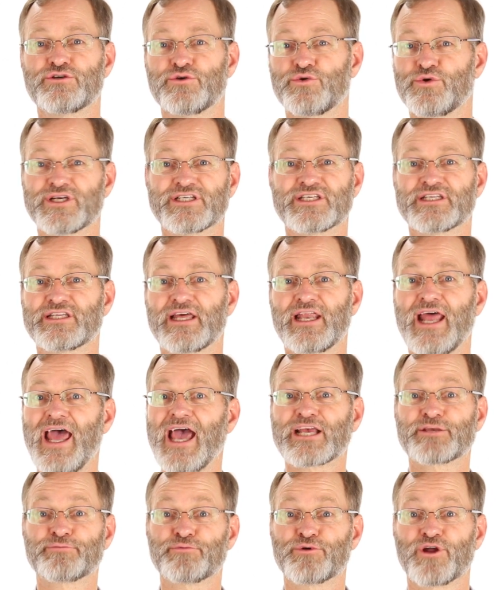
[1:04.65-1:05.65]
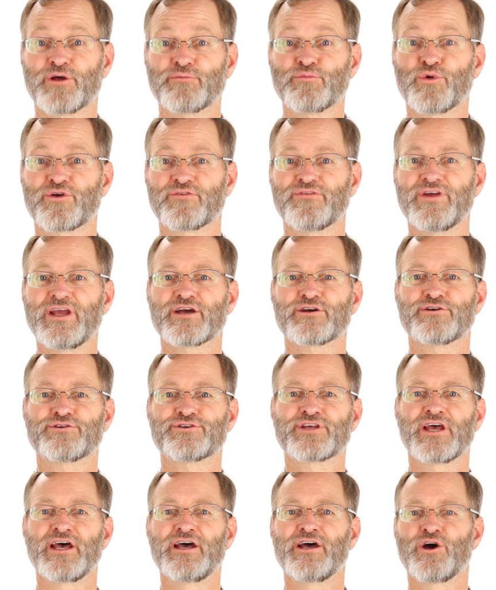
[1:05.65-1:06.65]
who isn't an expert on motor
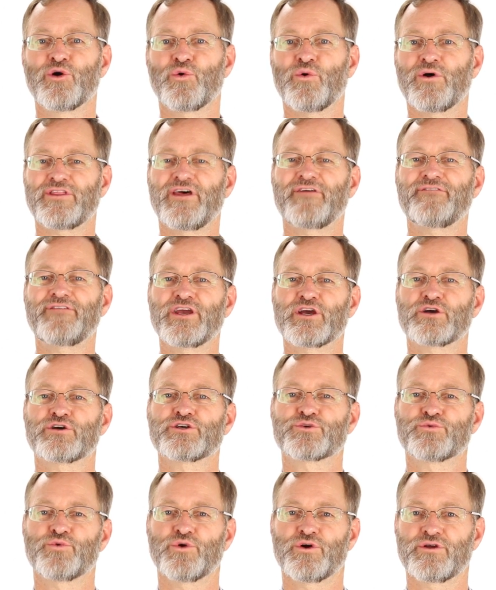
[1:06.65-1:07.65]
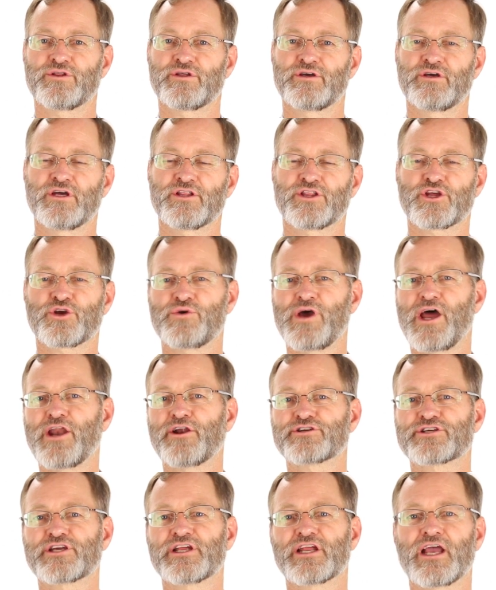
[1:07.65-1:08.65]
vehicles, what that vehicle's worth. The
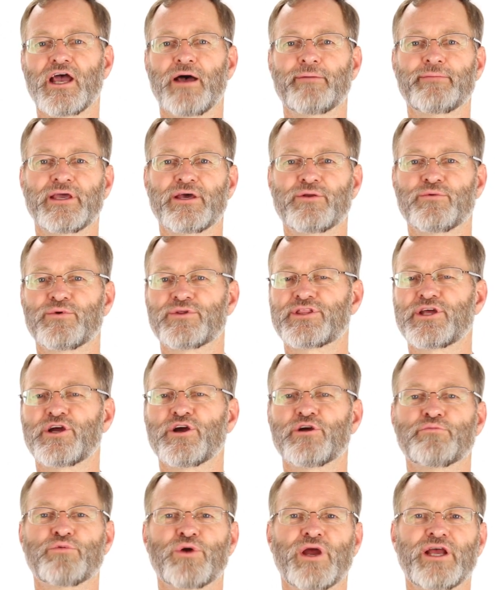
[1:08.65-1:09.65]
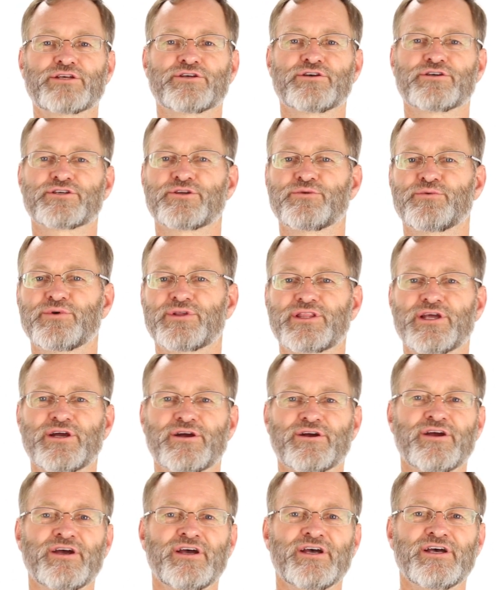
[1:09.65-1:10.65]
creditor's going to come in with their appraisals and with their